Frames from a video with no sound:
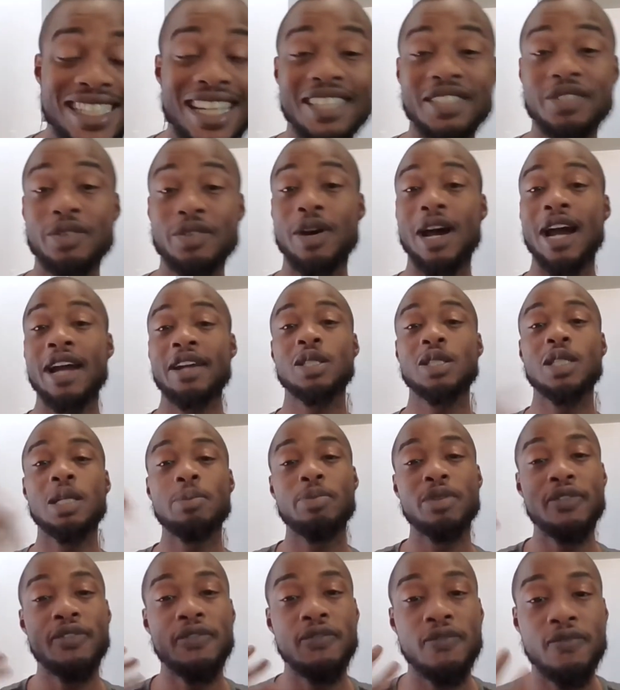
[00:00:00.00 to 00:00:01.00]
y'all, so item
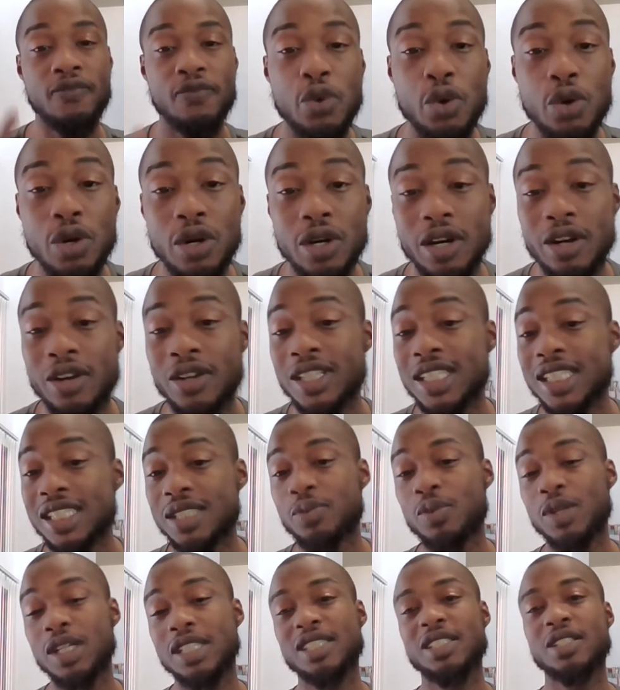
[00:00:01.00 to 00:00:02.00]
number 4 on
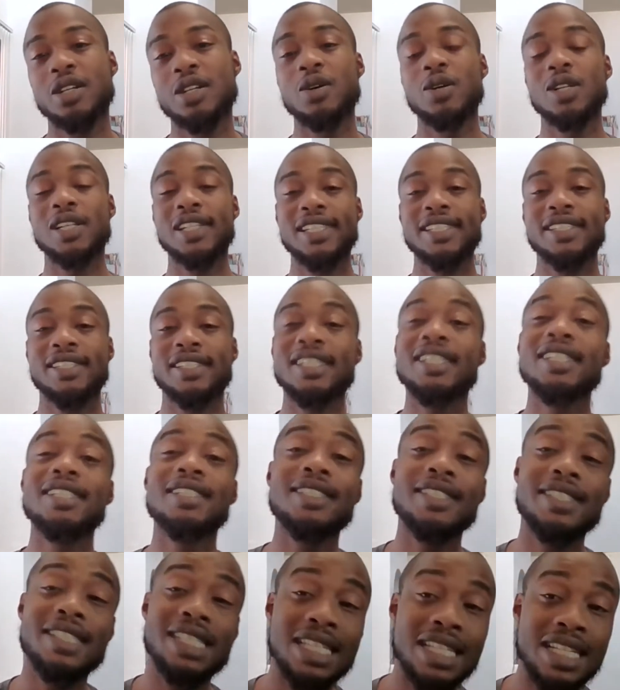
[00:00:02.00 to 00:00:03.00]
this What's Sold list
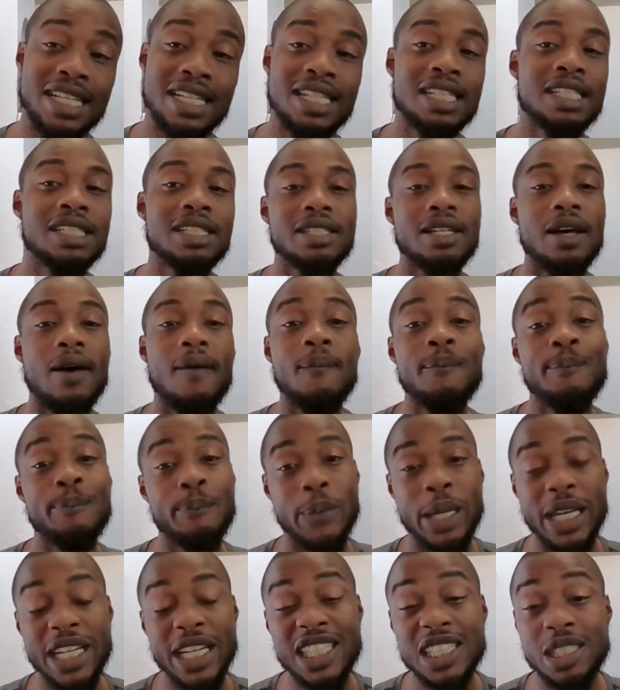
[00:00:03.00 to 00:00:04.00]
is this
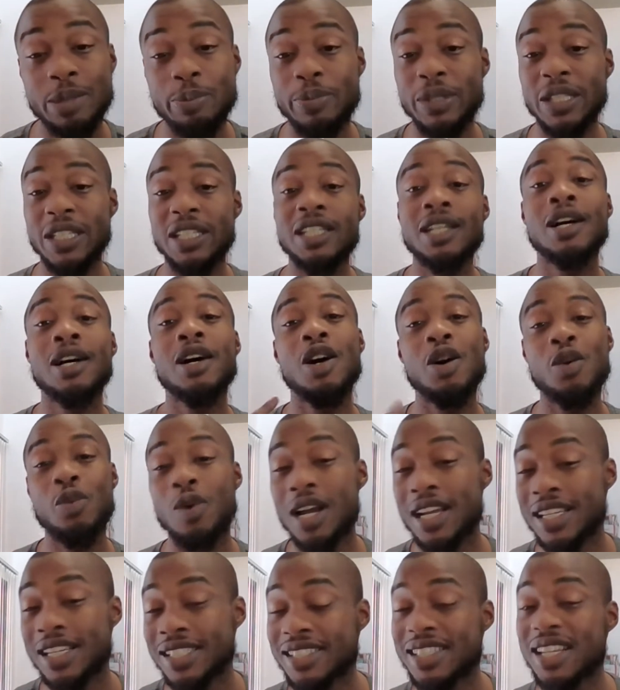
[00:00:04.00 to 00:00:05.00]
Bixby
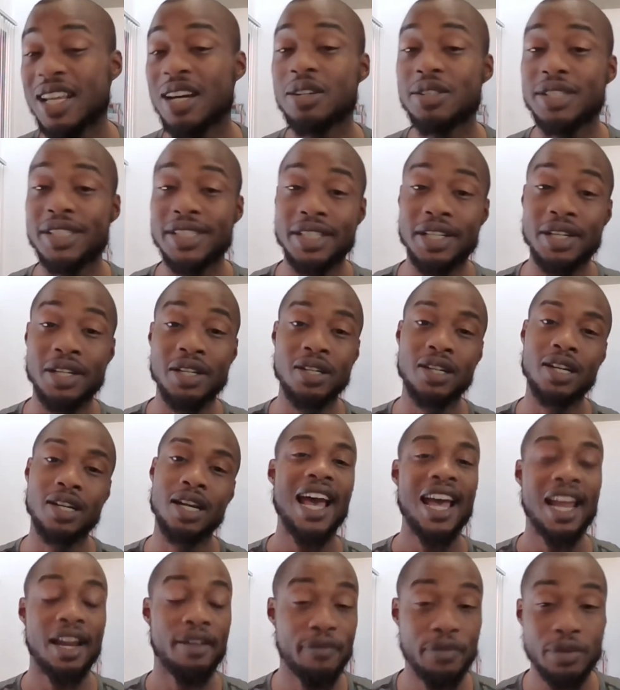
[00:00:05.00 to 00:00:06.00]
Hawaiian style shirt,
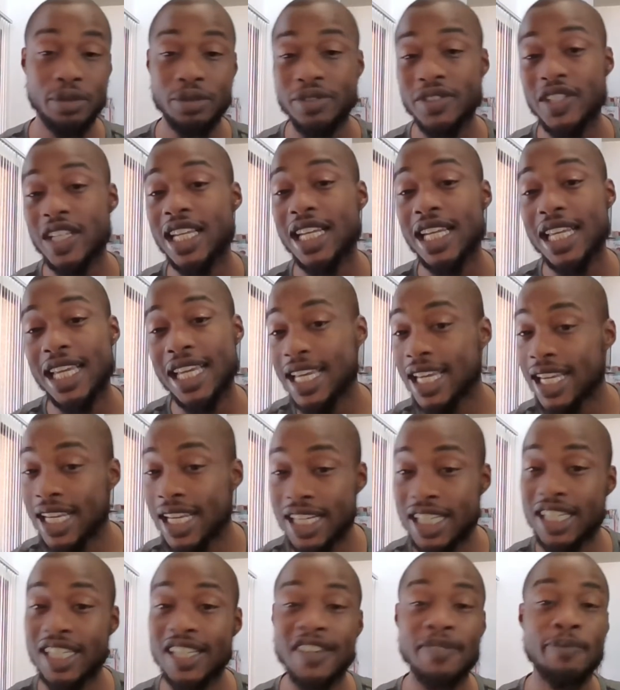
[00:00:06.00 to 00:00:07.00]
and if you've seen
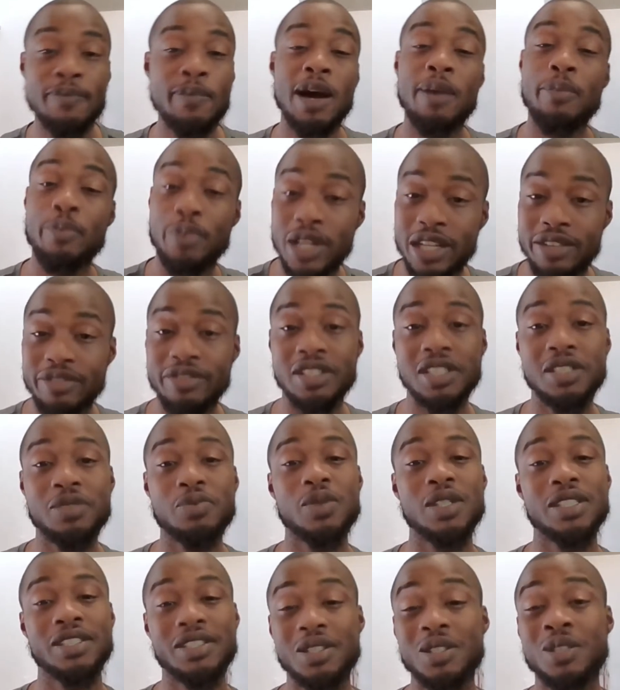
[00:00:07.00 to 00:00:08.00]
any of my previous
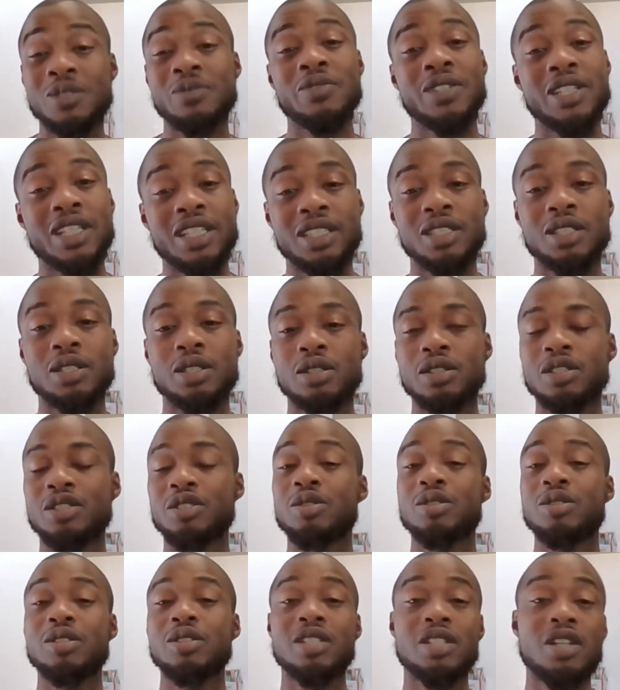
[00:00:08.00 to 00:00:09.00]
What's Sold videos,
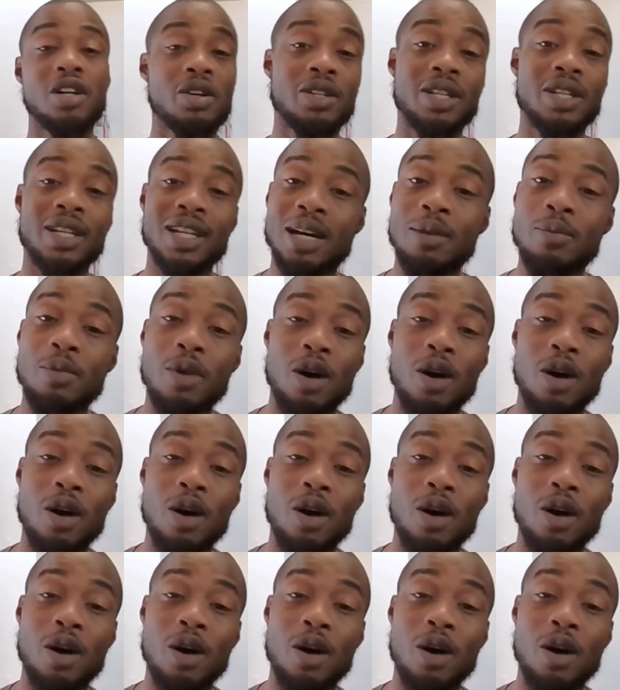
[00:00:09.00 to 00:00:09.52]
you'll know that I'm